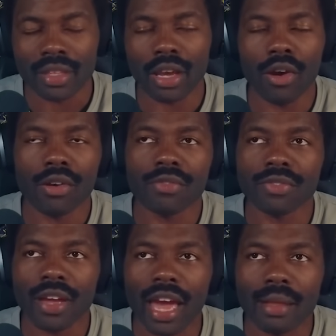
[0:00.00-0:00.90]

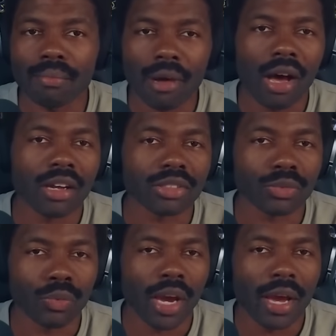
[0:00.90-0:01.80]
Earth and
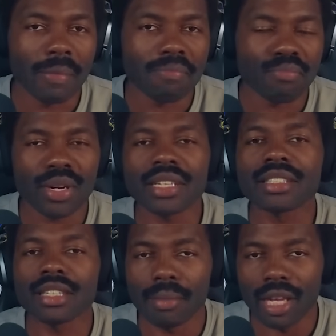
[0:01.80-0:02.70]
Mars were pretty
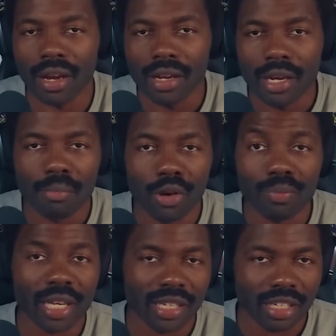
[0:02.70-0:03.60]
similar. Both
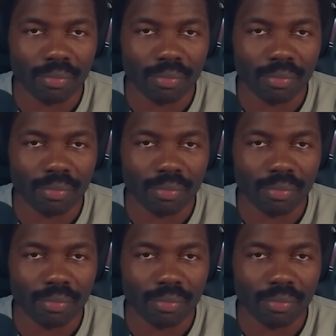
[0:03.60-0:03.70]
planets